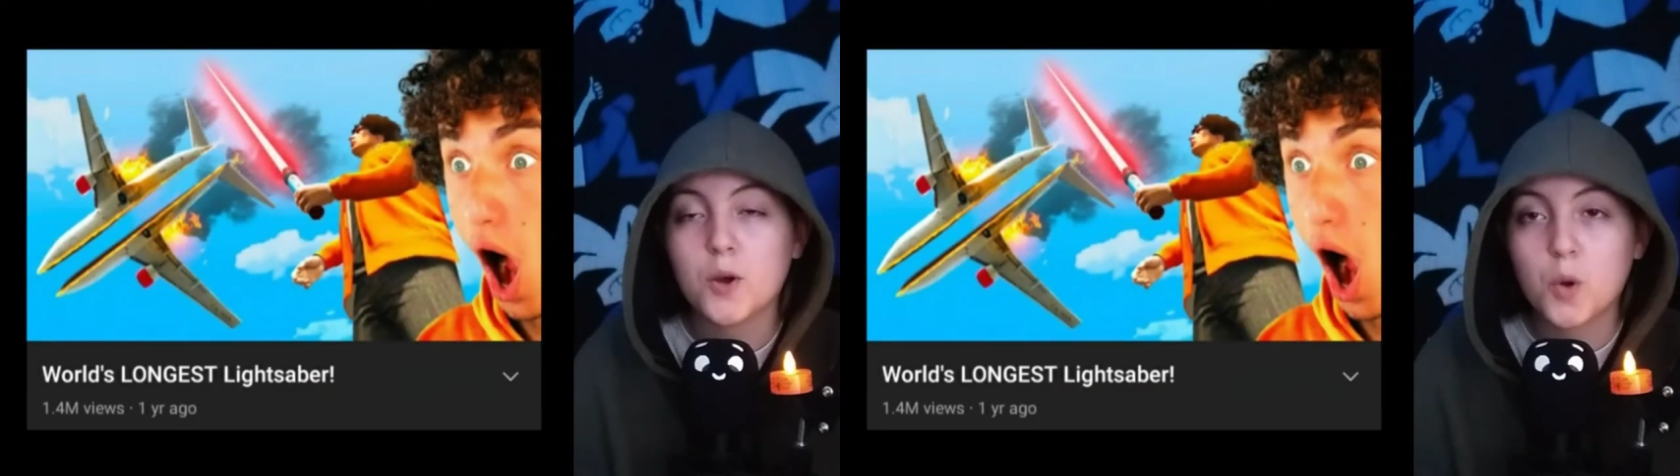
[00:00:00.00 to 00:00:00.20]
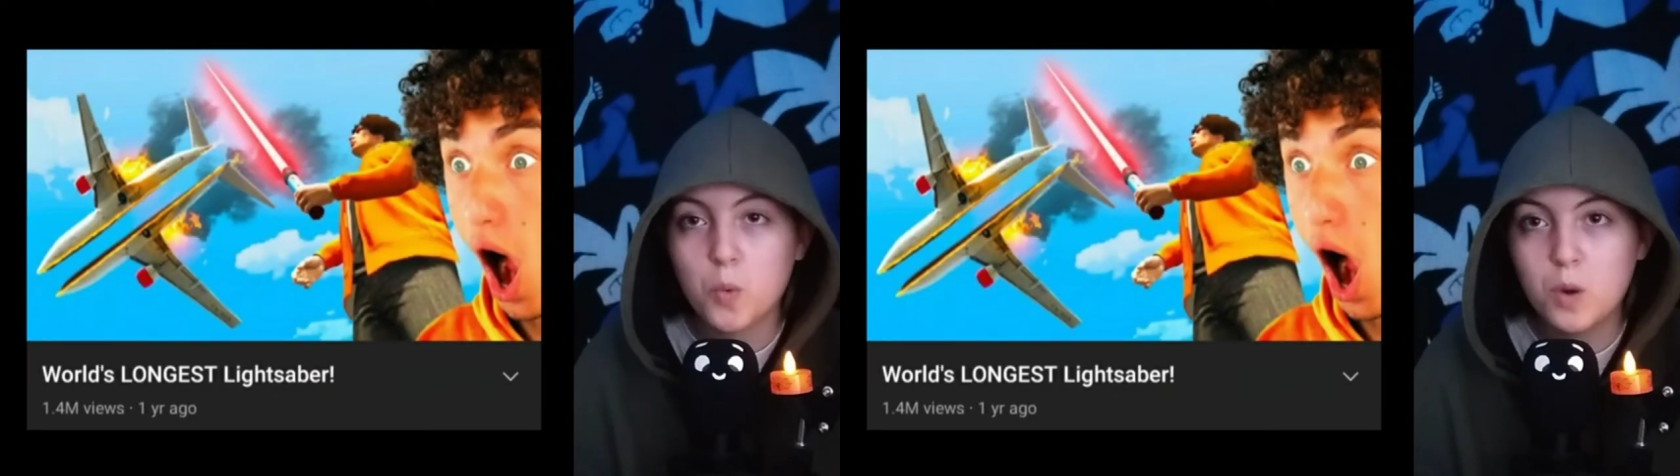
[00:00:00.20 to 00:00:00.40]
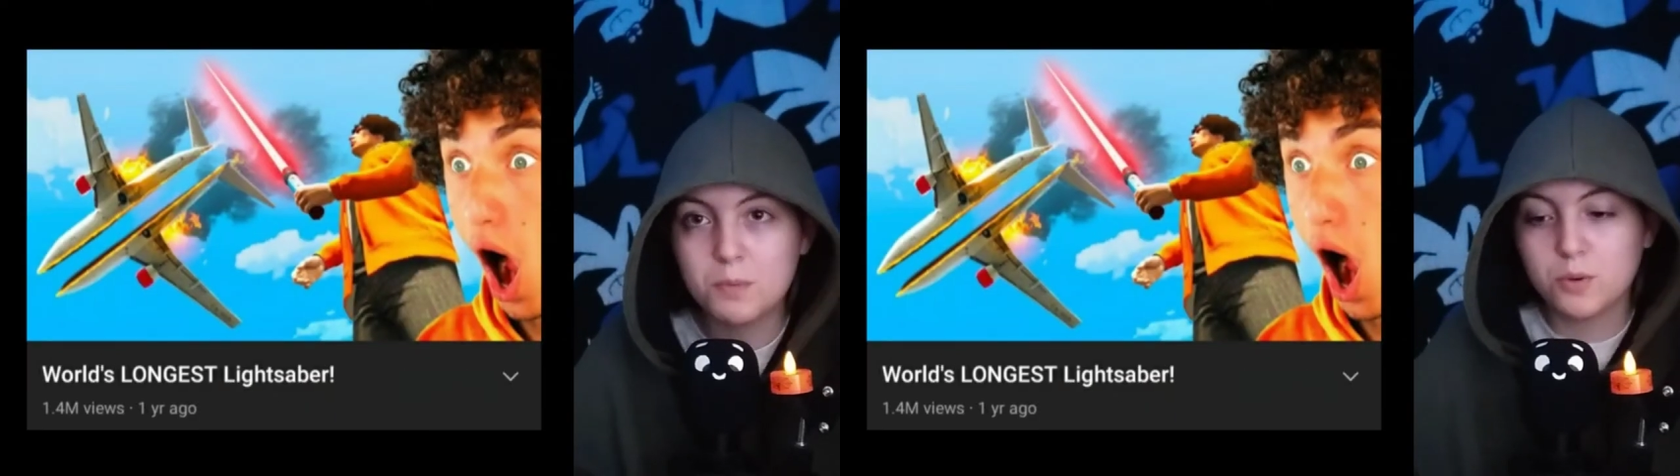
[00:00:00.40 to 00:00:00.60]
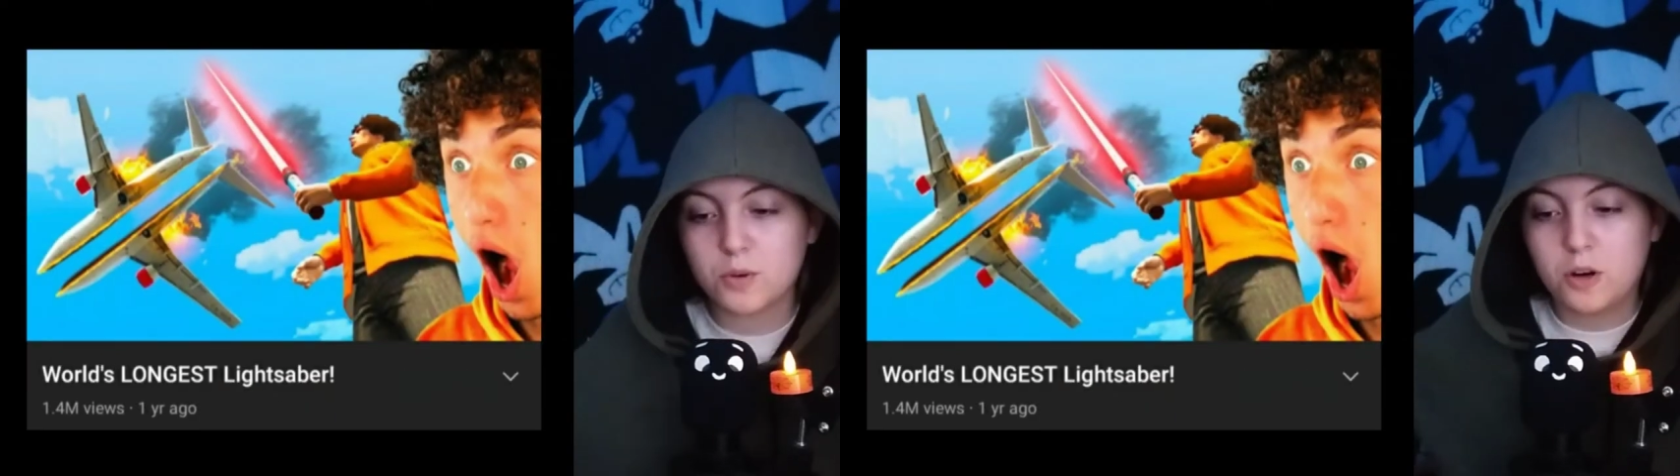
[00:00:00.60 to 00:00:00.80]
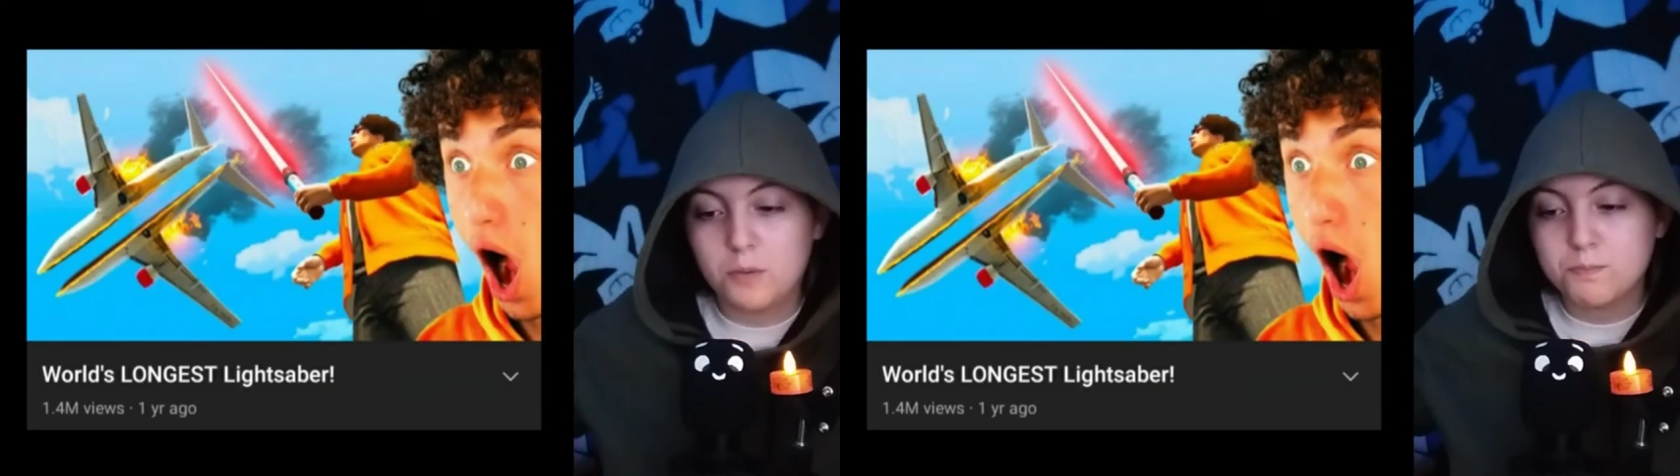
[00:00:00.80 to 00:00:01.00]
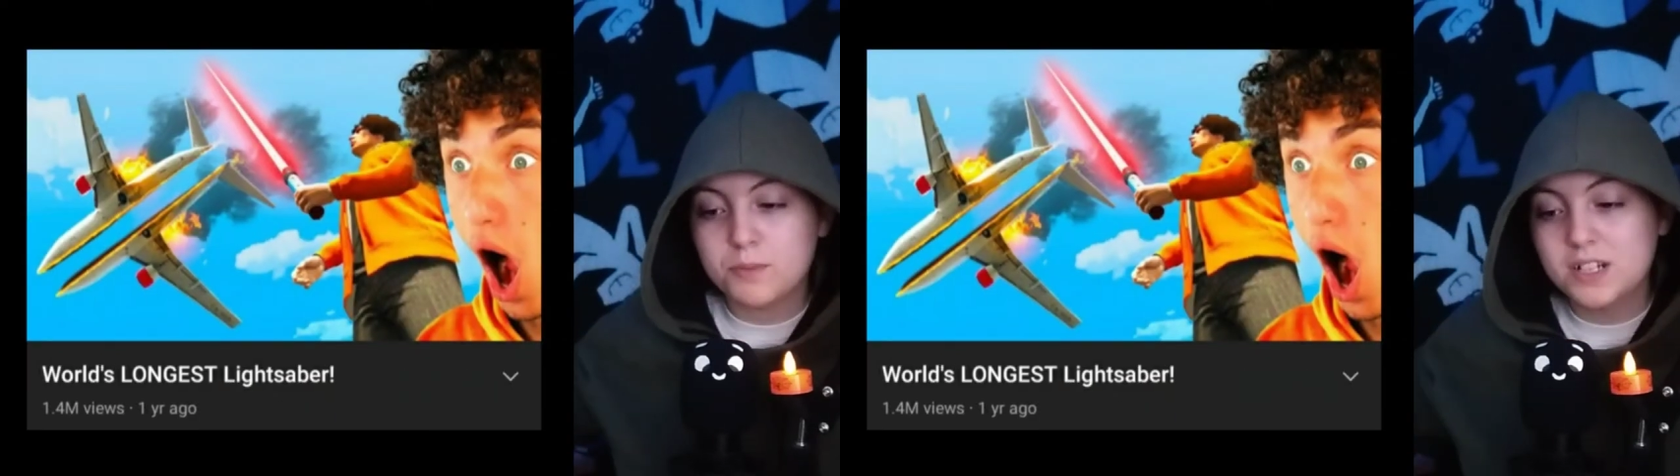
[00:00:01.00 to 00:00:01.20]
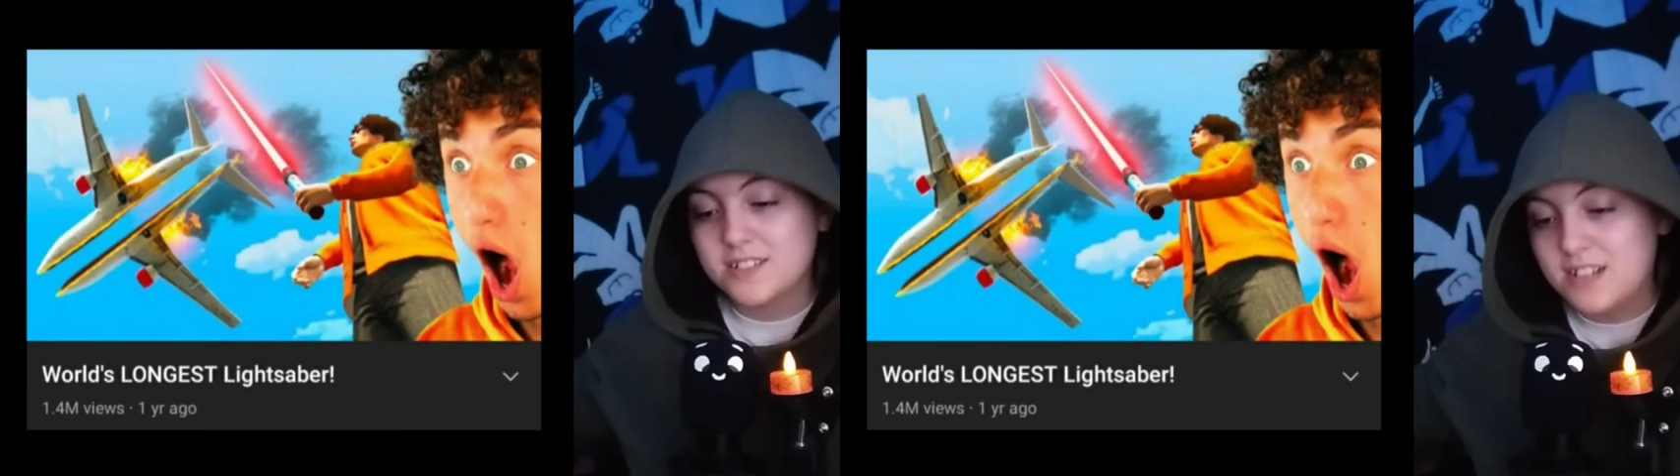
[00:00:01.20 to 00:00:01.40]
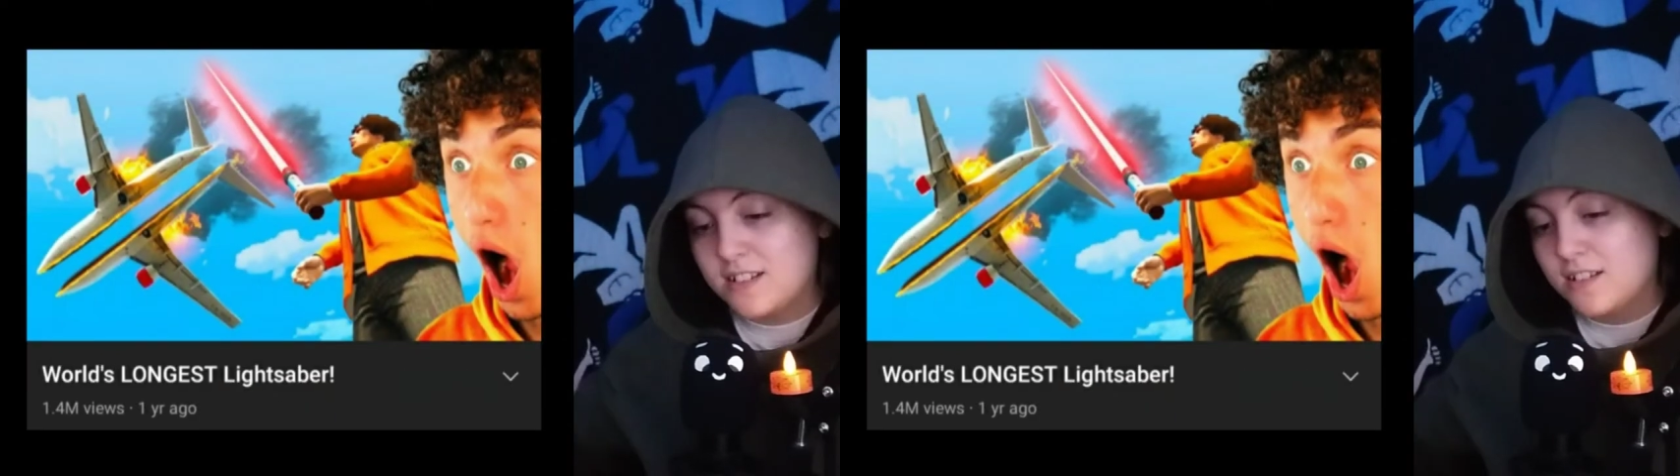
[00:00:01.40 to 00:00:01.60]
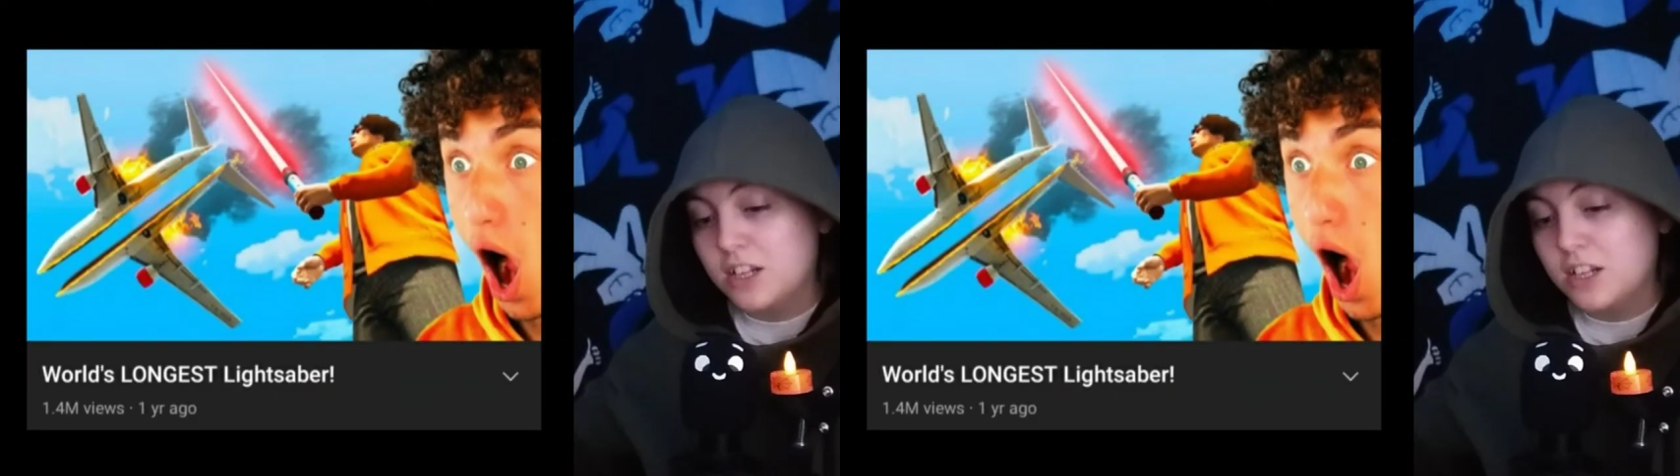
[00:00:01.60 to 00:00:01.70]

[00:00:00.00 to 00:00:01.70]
Quibble cop. But it said